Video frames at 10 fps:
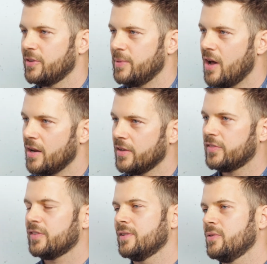To be
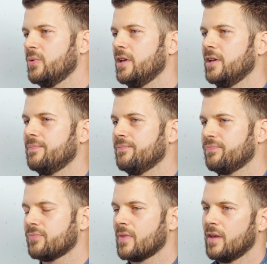honest, we
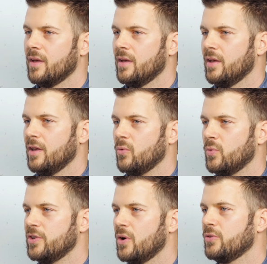
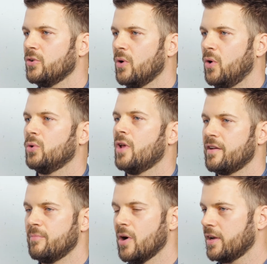don't do a whole
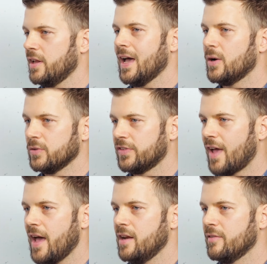lot of marketing
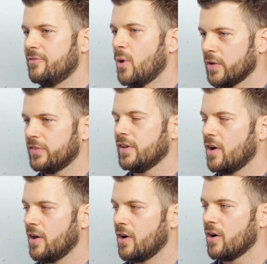outside of focusing
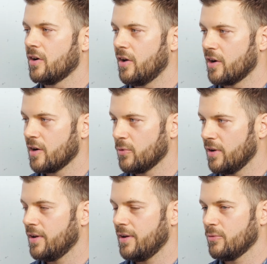on
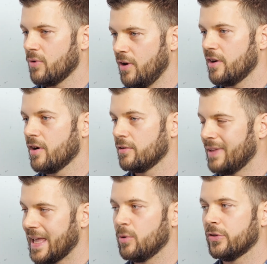our
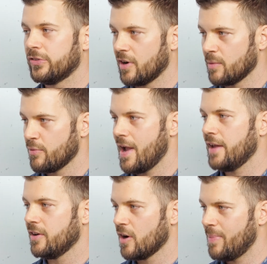labels and our
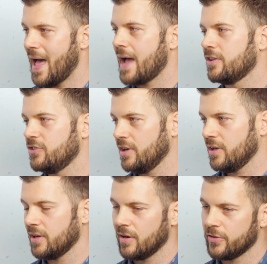brand and our
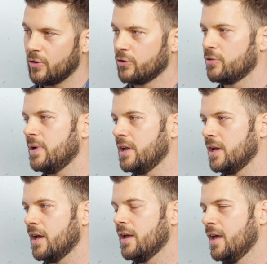packaging and our social
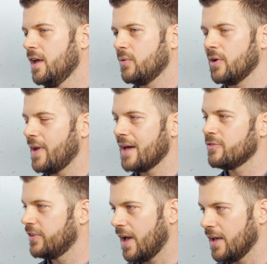media. We don't
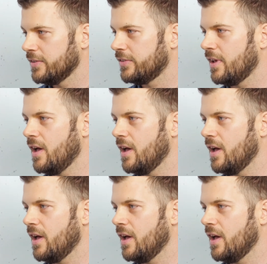advertise.